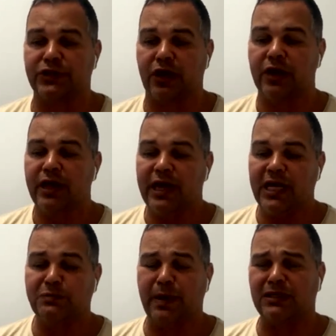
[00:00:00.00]
So
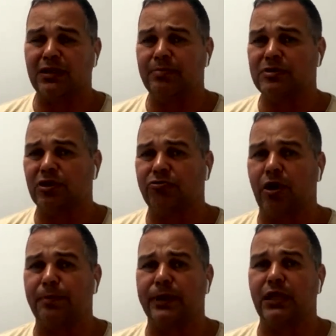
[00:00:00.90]
expect them to
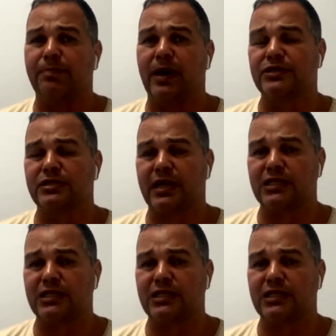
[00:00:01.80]
throw plenty of punches